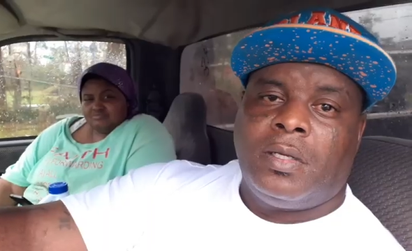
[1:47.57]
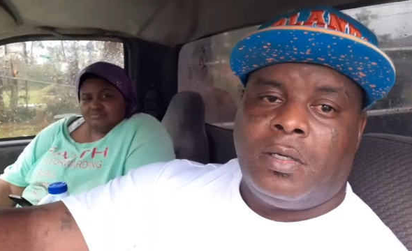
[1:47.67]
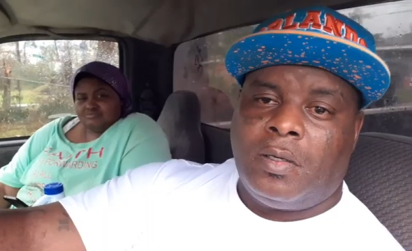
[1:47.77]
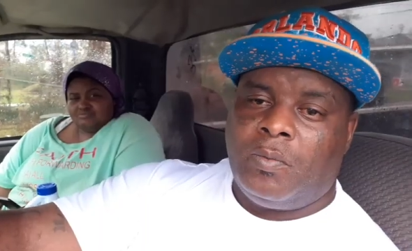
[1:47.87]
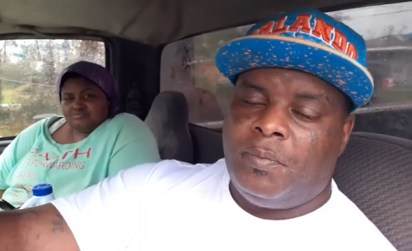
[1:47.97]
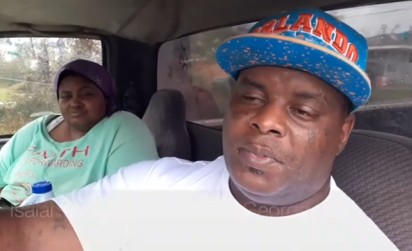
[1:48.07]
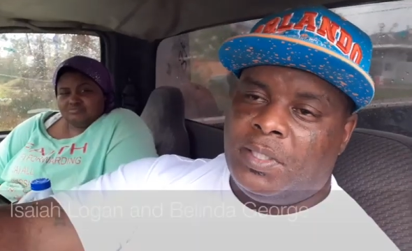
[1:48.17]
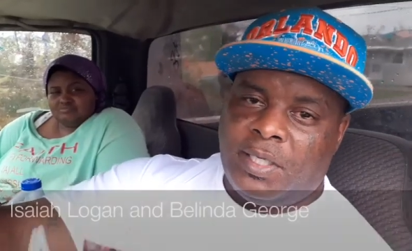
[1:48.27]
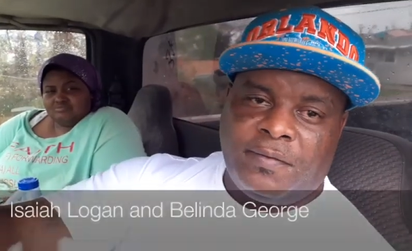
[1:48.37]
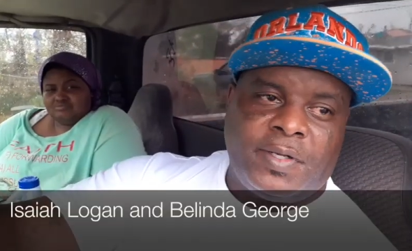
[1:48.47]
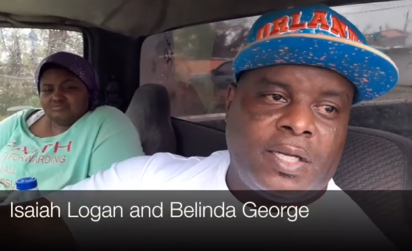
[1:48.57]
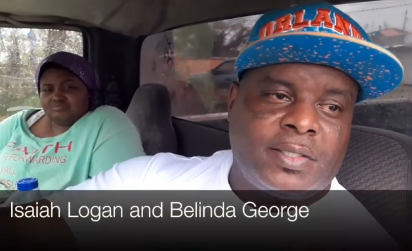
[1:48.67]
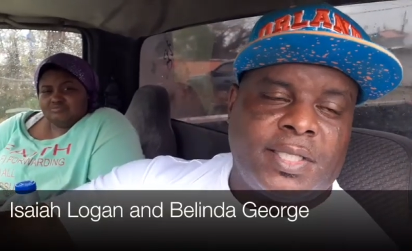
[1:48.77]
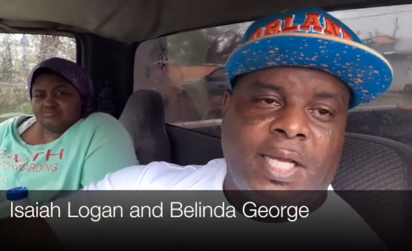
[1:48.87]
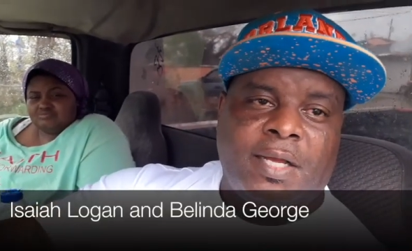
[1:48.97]
Speaker 1: We've been living
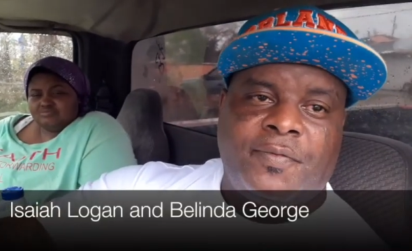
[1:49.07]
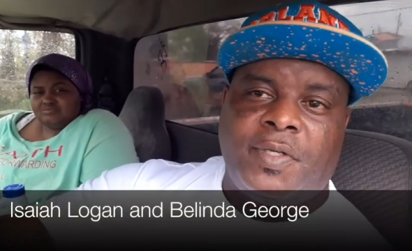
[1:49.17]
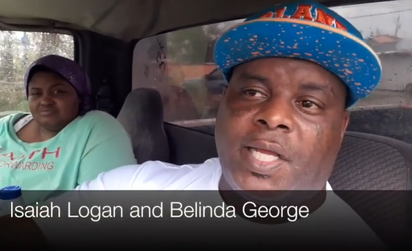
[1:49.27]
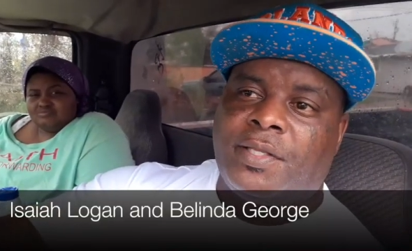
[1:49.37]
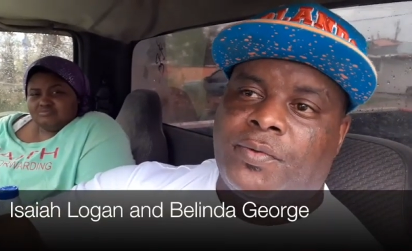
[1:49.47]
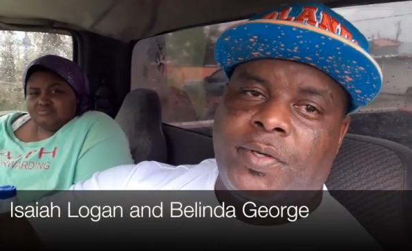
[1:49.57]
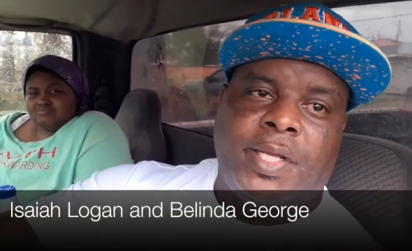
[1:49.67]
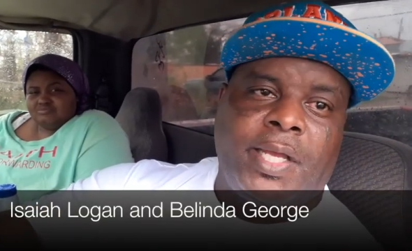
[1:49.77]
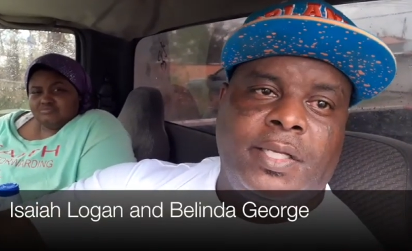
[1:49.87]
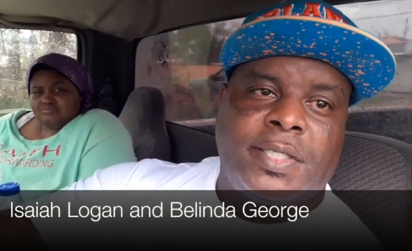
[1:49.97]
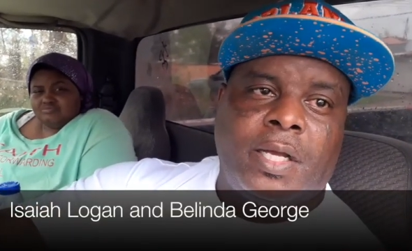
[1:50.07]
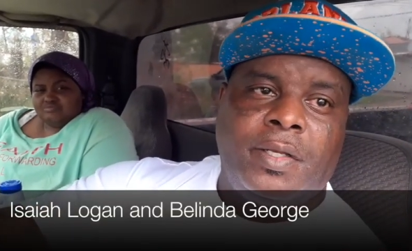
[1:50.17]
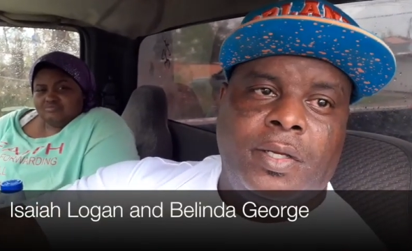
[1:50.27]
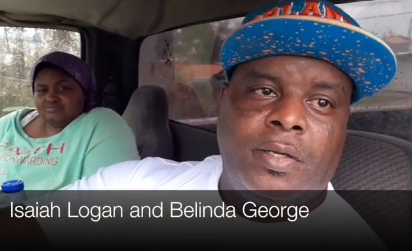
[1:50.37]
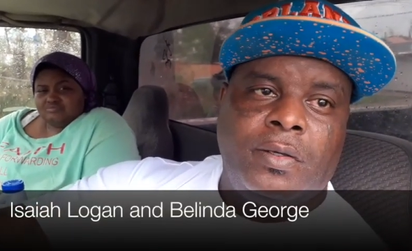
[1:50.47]
outside for like 3 days
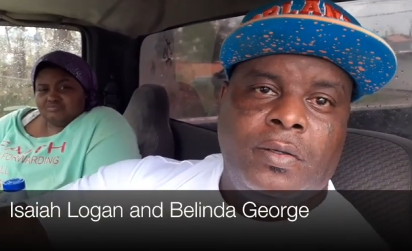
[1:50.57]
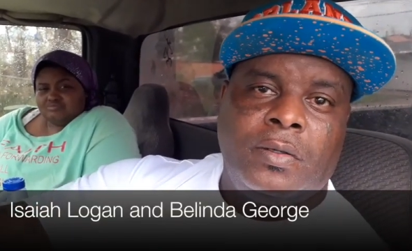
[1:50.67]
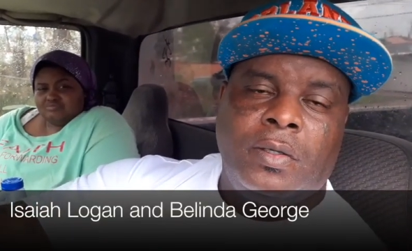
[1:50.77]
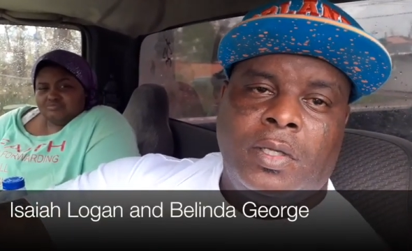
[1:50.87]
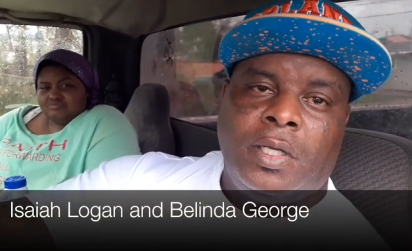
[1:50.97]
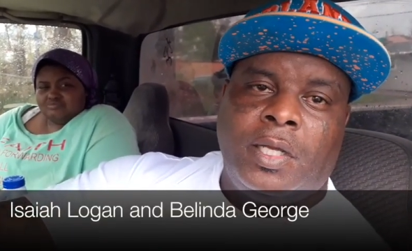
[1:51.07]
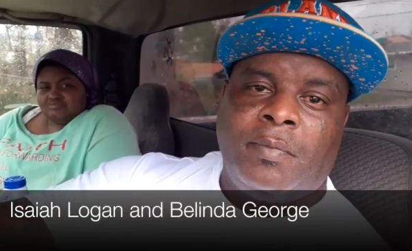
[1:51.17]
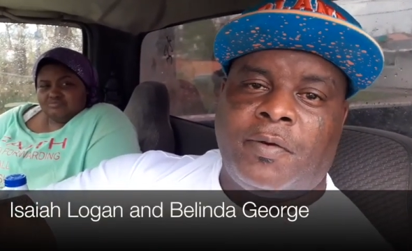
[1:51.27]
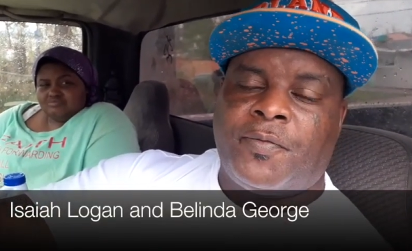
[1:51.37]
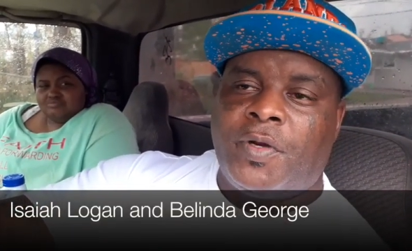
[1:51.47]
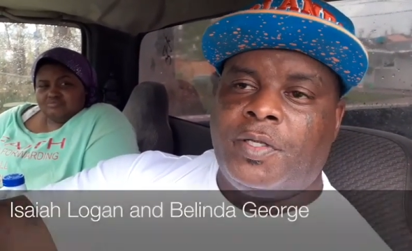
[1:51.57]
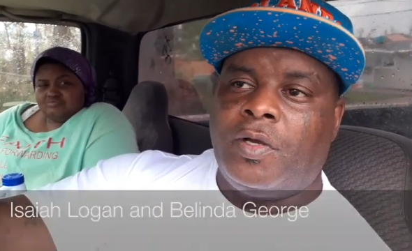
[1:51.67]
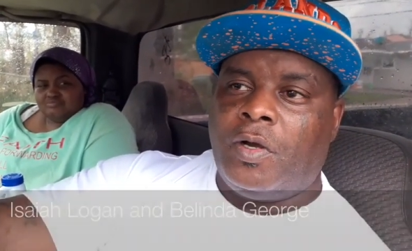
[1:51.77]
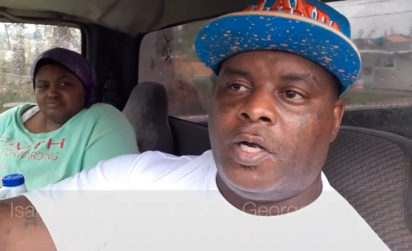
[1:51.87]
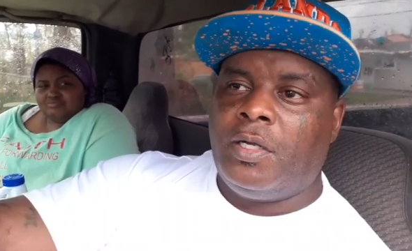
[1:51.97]
out here in my
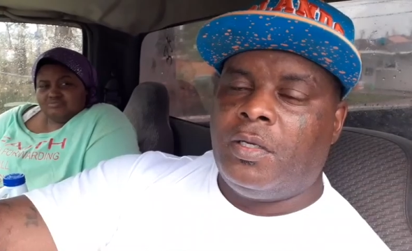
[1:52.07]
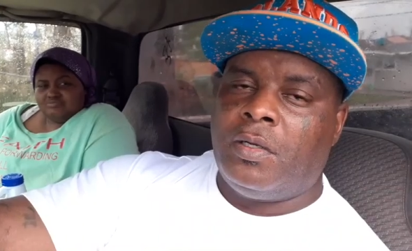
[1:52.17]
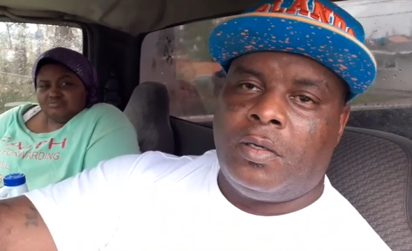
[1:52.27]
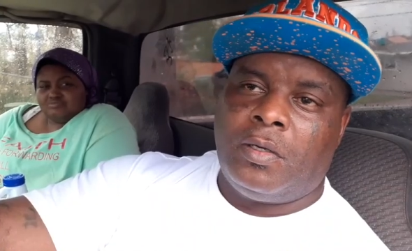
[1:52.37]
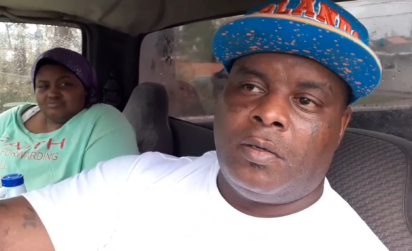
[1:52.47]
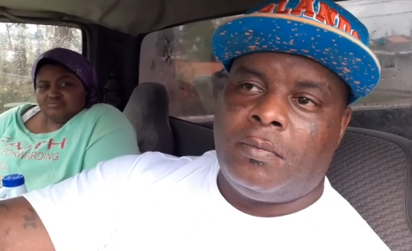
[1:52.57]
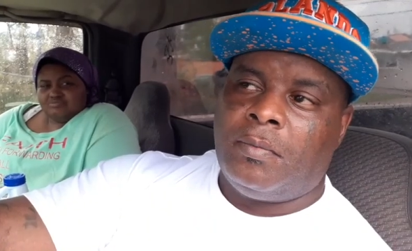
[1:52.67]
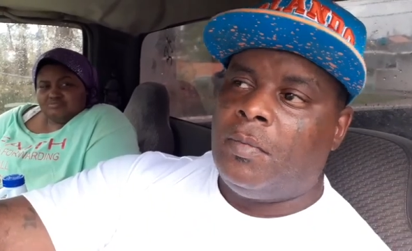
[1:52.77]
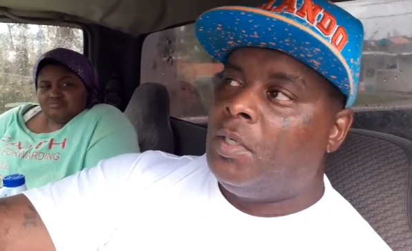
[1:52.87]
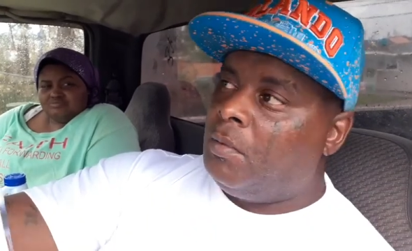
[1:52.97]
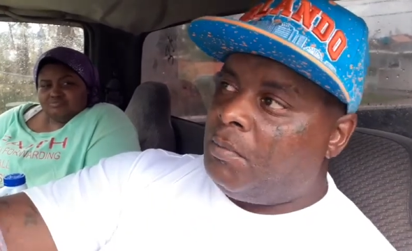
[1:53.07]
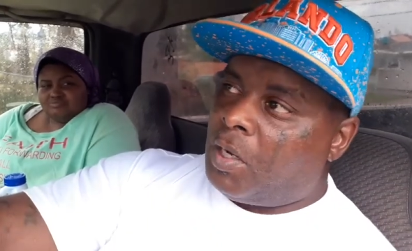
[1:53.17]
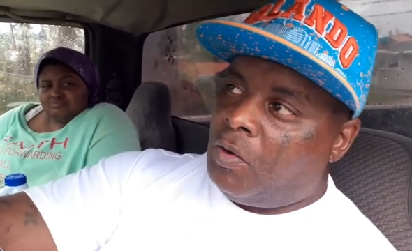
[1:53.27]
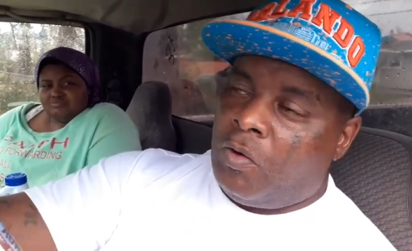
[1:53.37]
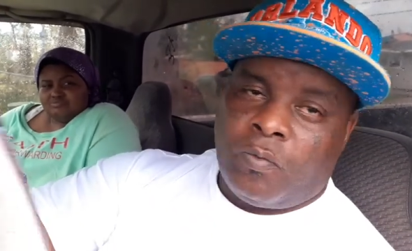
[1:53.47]
front yard.
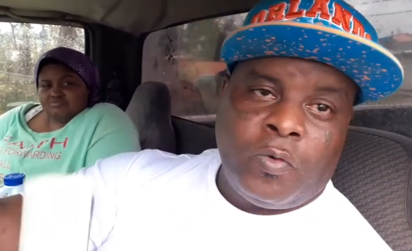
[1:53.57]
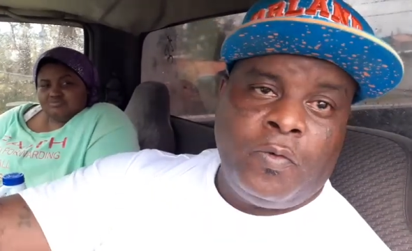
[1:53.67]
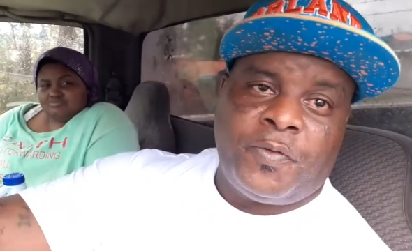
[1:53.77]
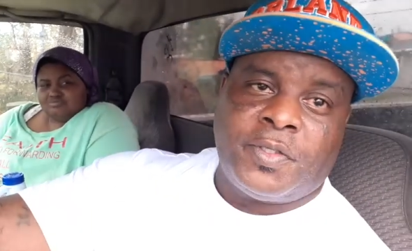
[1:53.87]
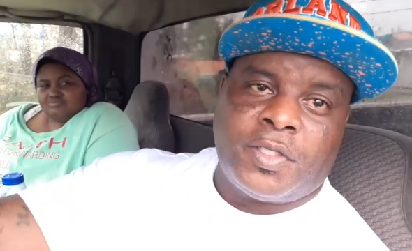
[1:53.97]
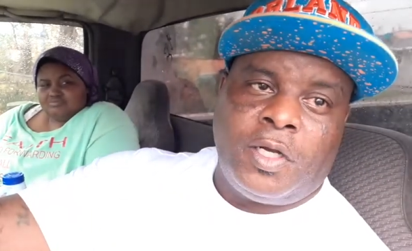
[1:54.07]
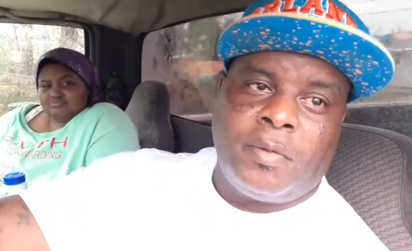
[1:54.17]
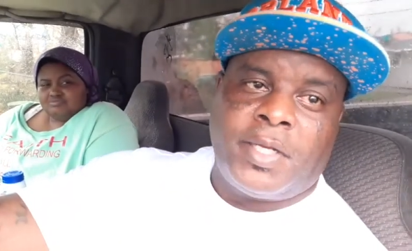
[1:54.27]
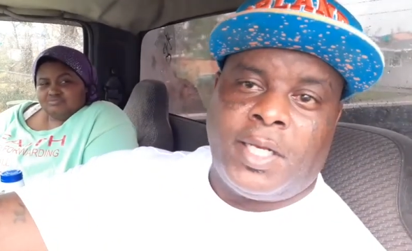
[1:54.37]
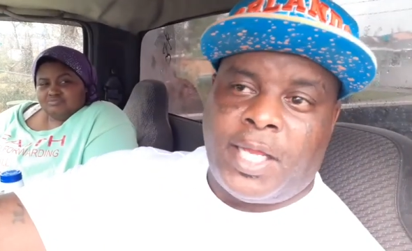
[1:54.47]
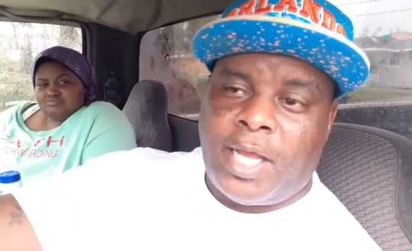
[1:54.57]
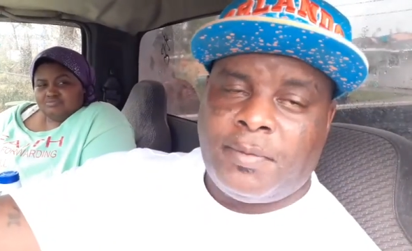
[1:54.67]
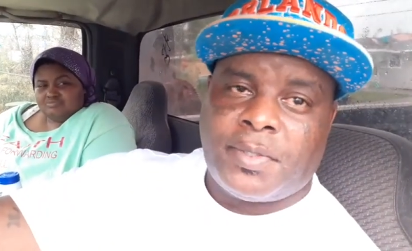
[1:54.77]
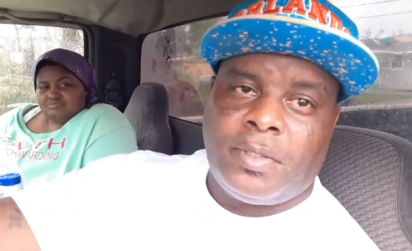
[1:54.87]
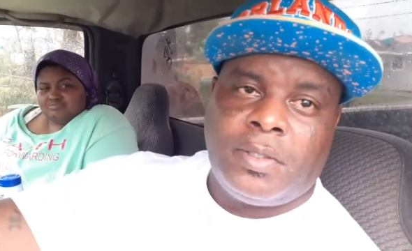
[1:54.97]
My whole roof is
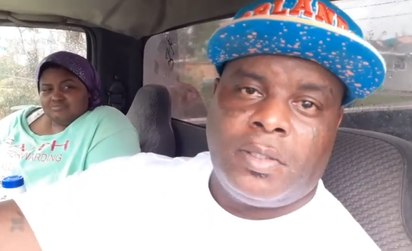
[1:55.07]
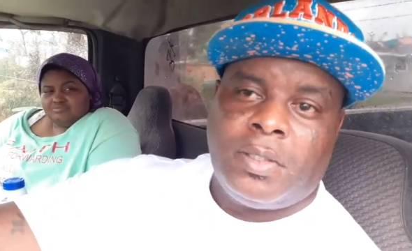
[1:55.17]
collapsed,